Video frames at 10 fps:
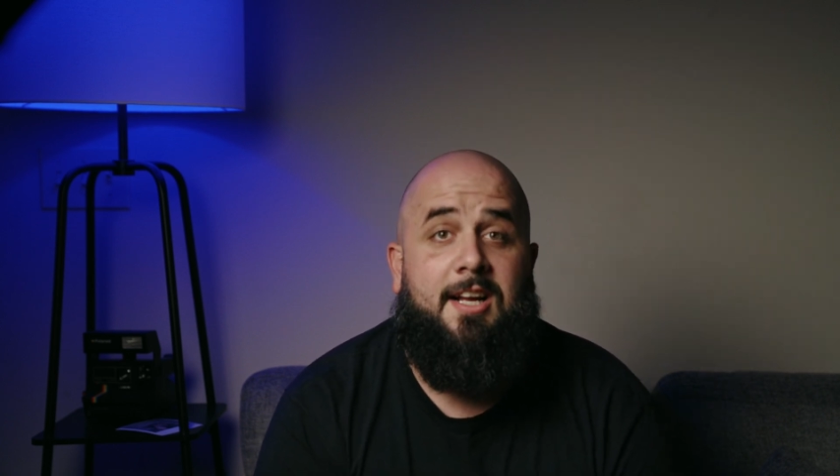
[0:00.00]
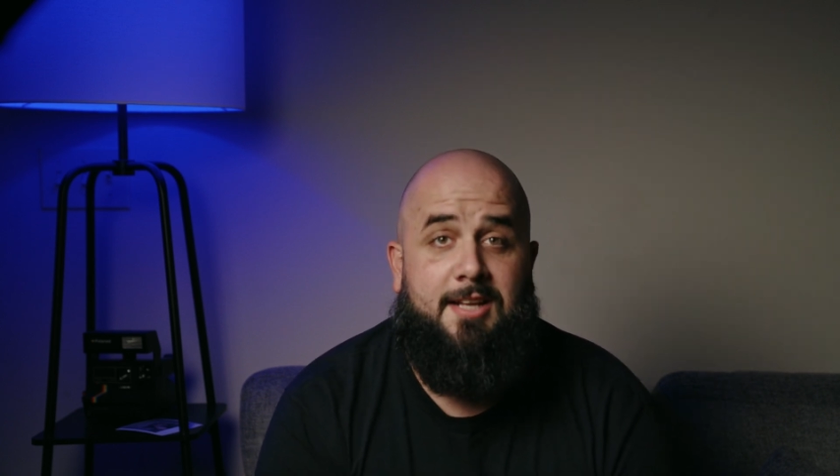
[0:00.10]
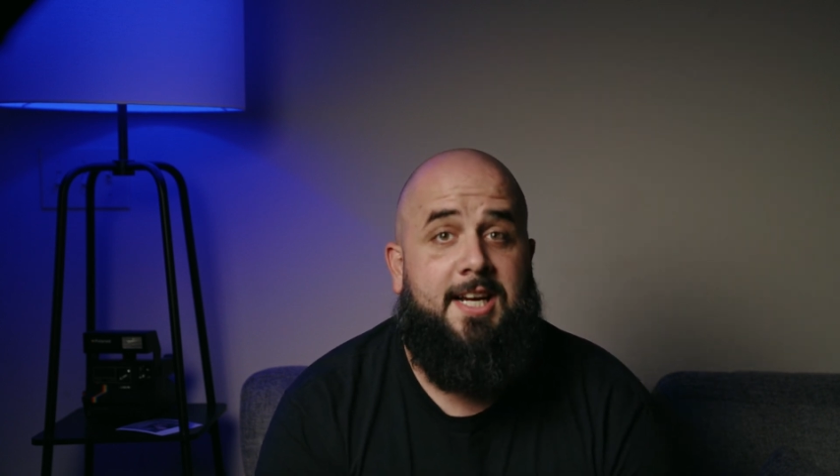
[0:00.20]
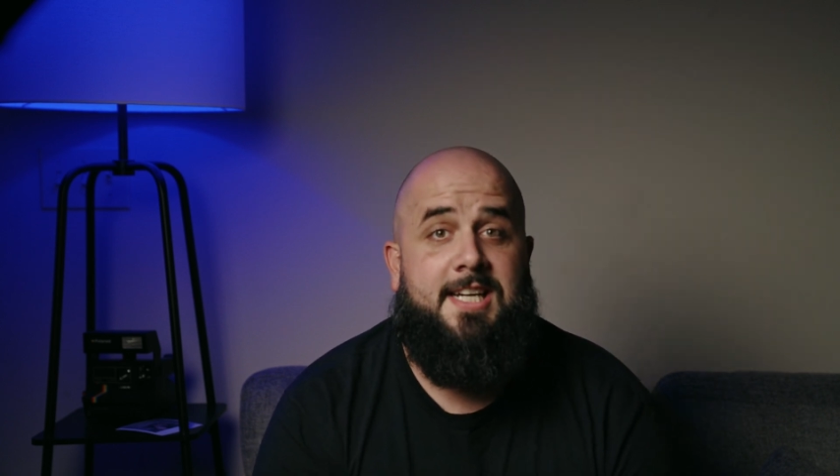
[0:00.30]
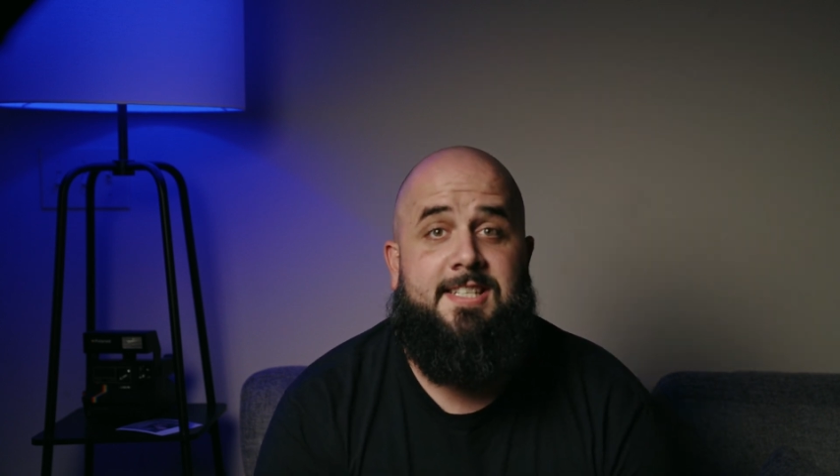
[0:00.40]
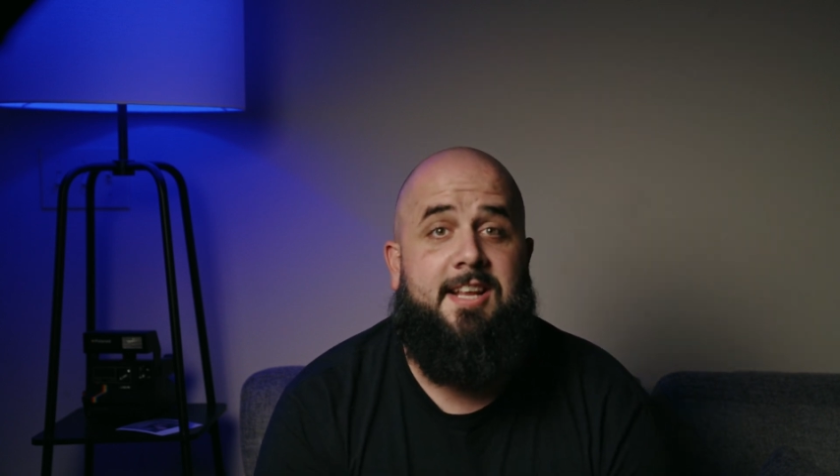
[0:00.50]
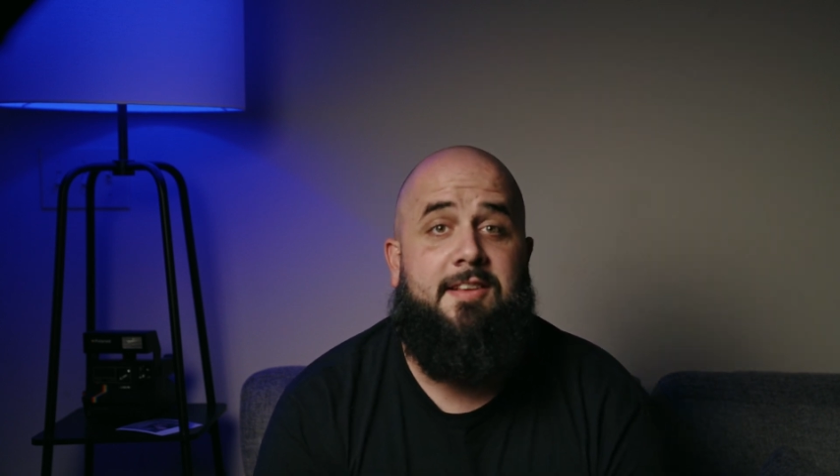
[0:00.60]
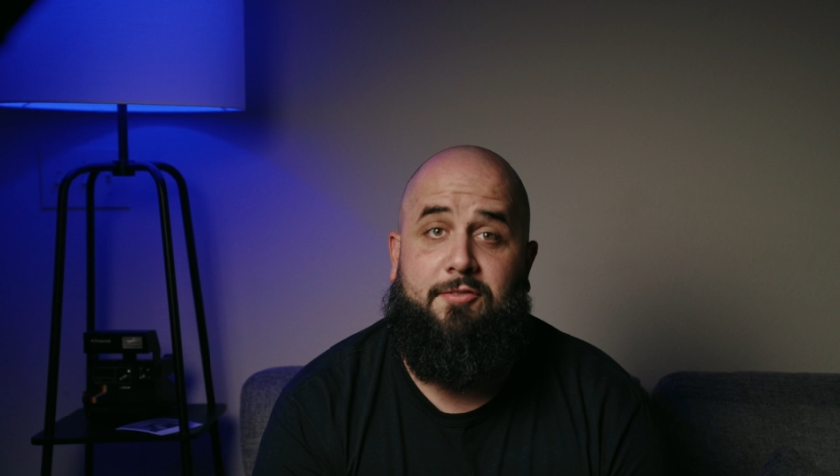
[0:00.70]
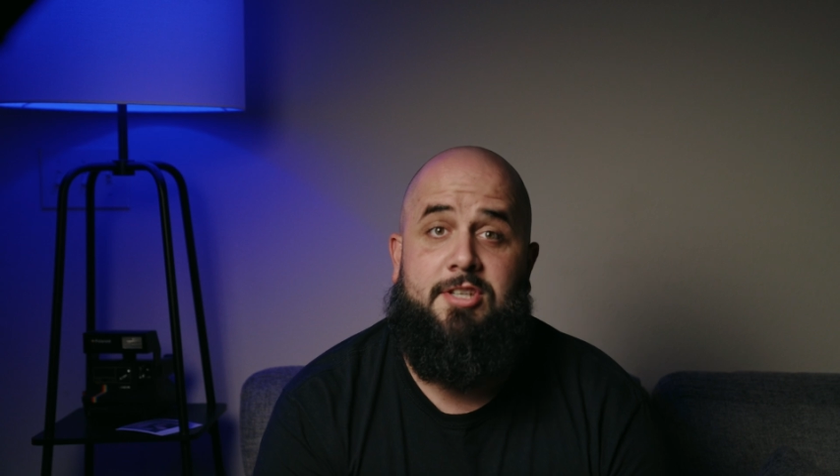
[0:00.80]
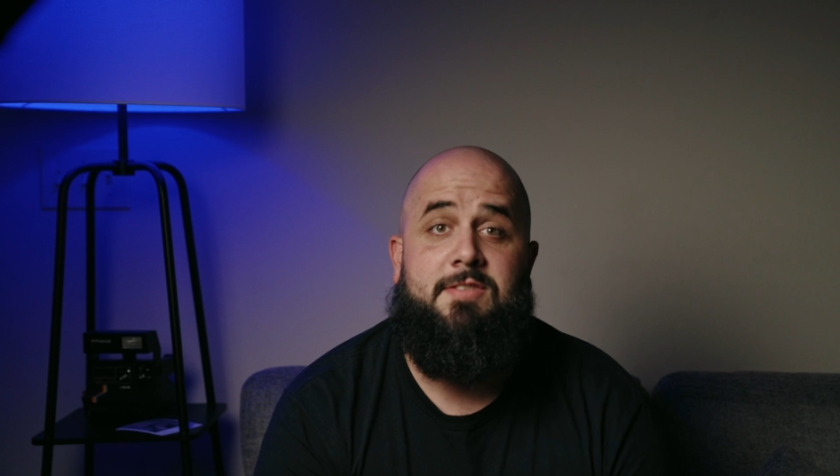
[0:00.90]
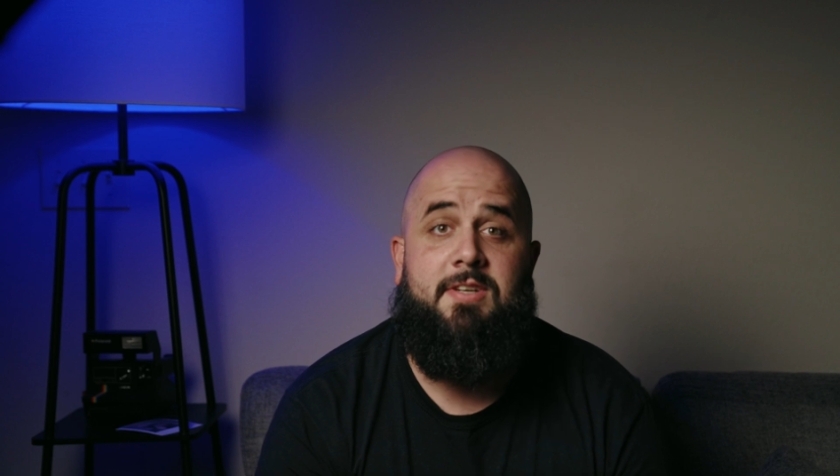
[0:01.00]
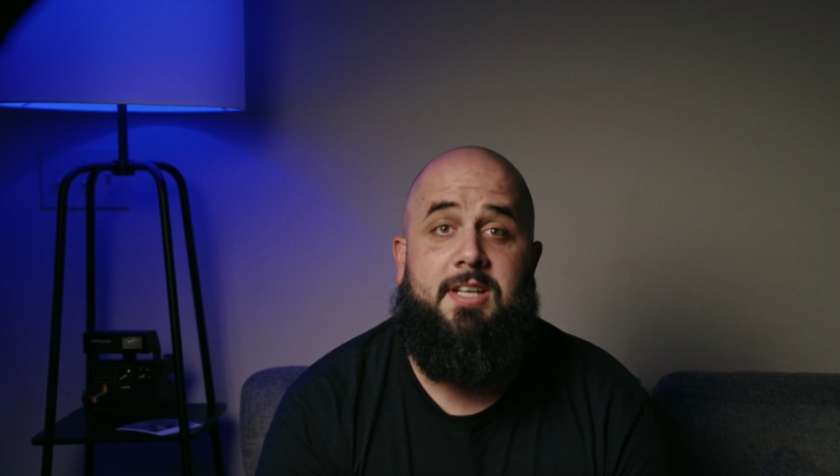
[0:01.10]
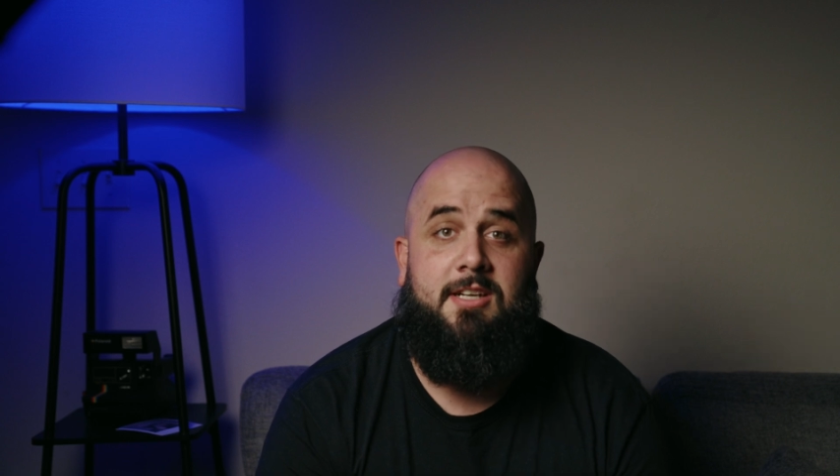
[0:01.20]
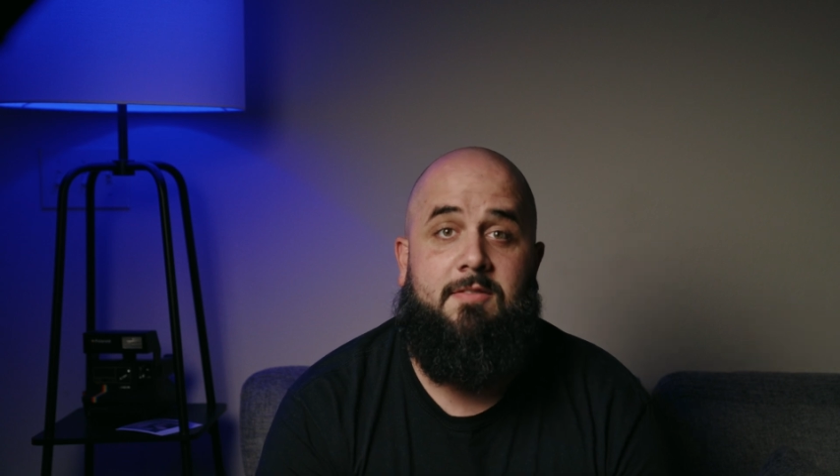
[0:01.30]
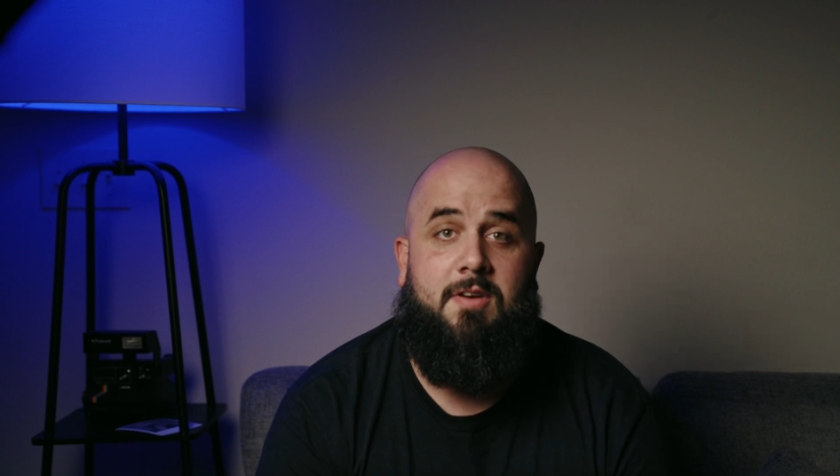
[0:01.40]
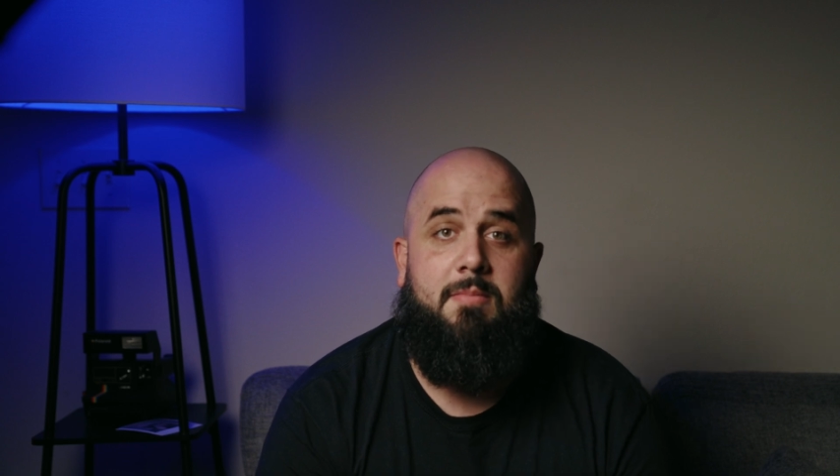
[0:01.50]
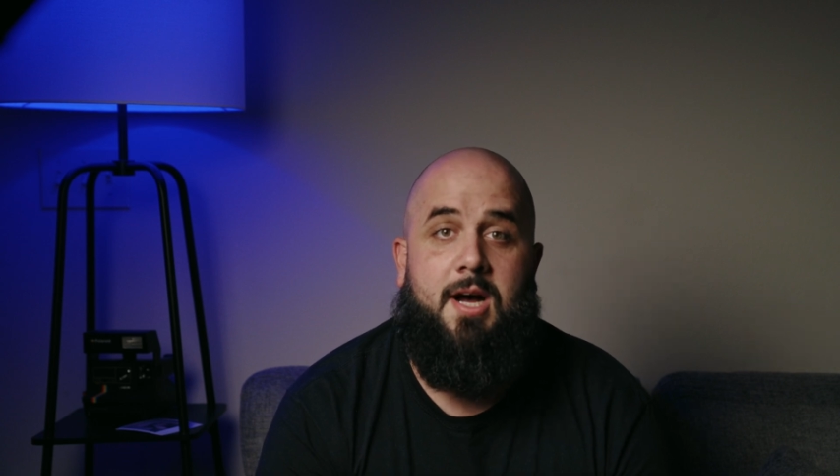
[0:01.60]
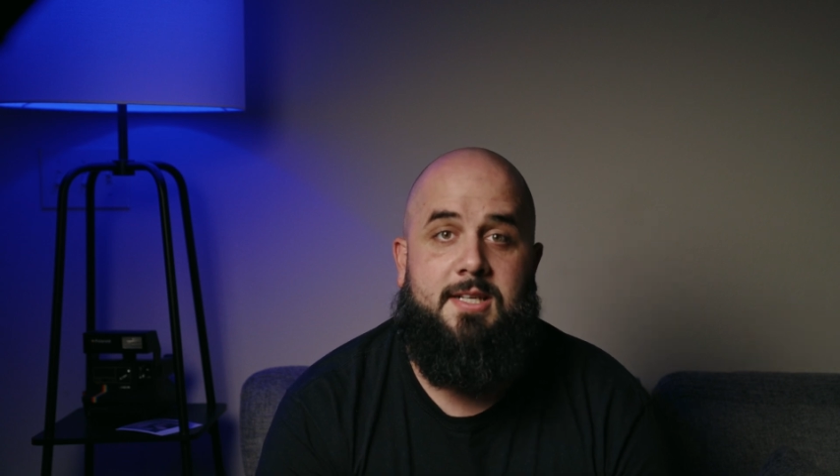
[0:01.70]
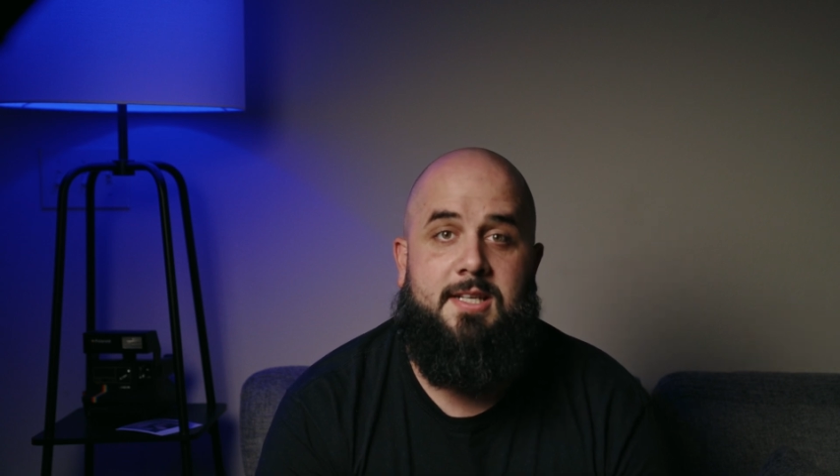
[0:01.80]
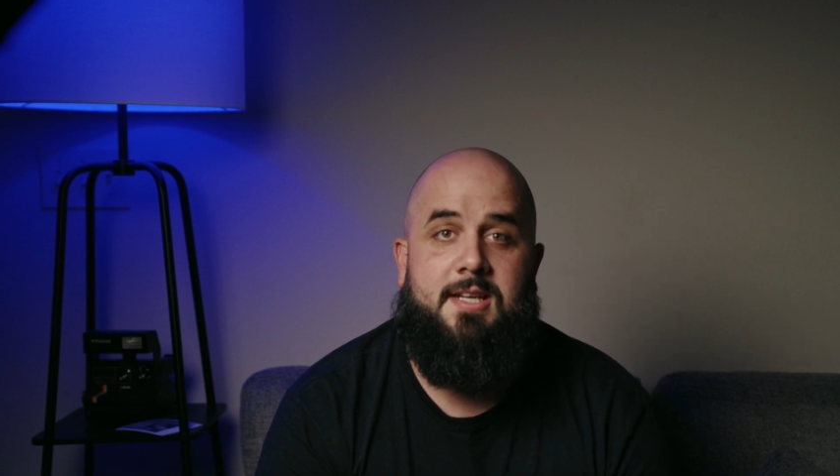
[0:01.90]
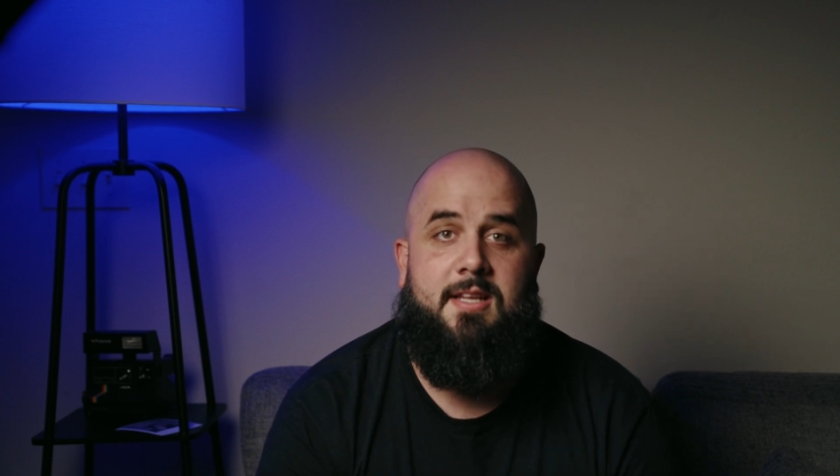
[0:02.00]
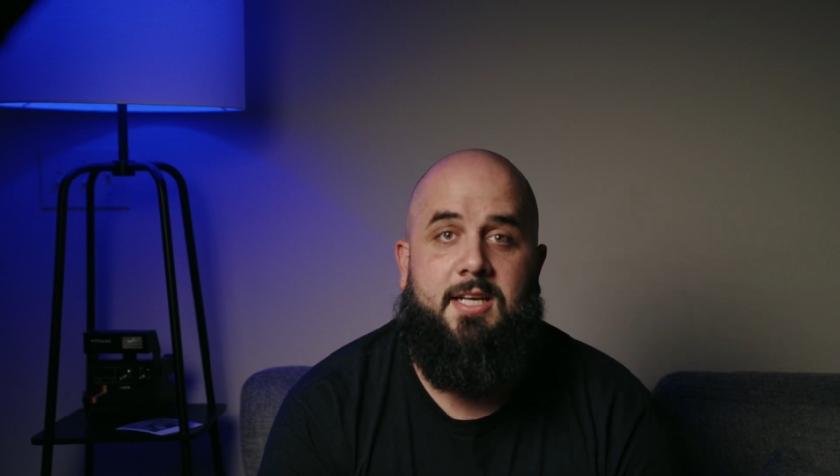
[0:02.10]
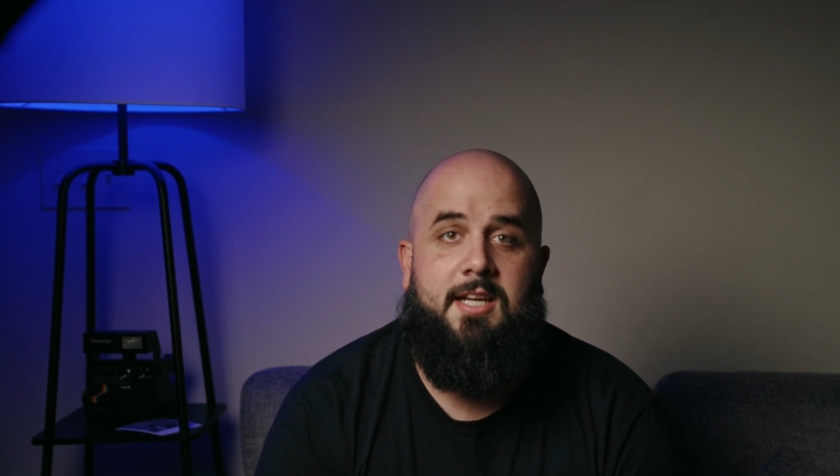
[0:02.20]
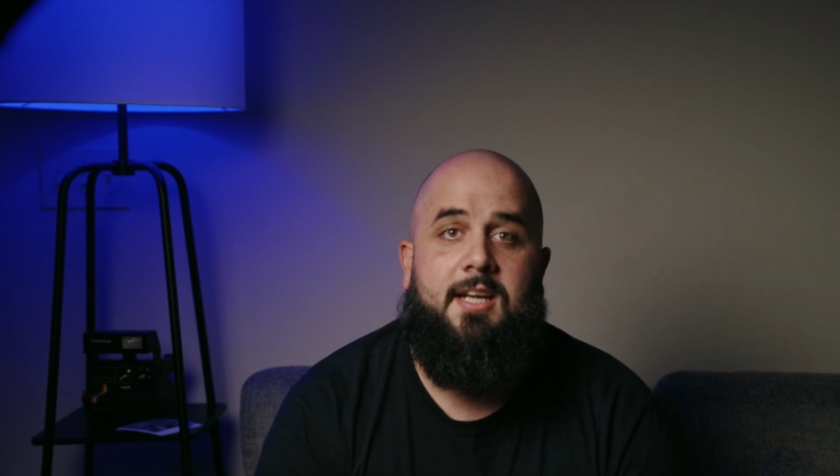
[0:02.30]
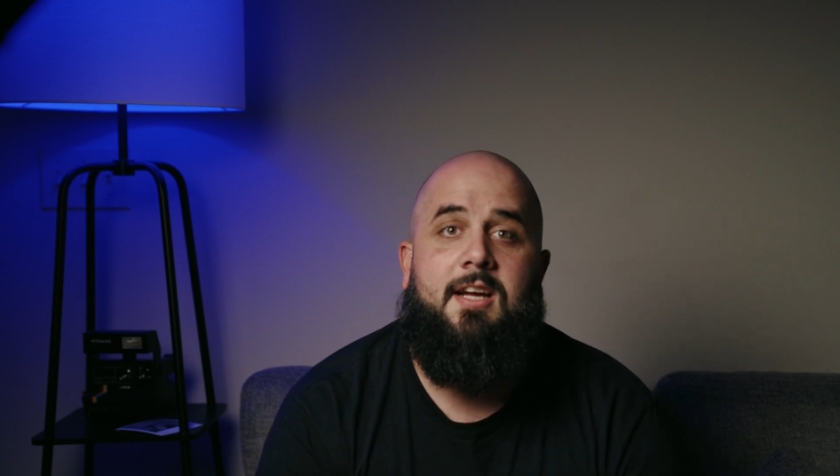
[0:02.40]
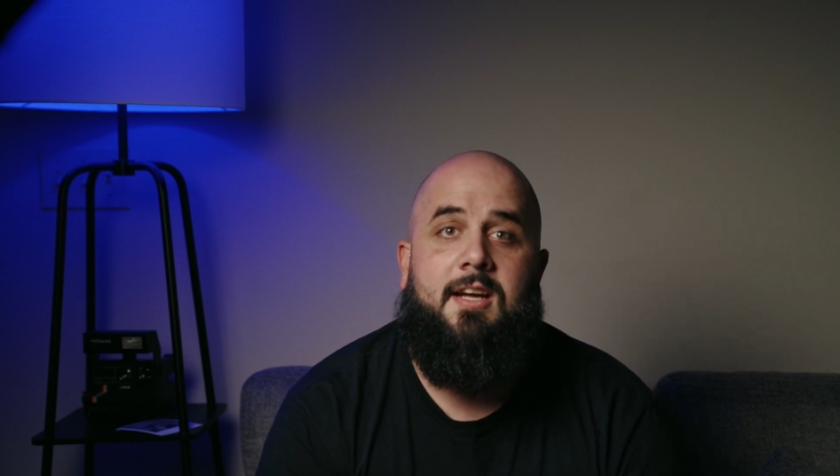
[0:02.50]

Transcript: Like I said in the first video of unboxing this thing,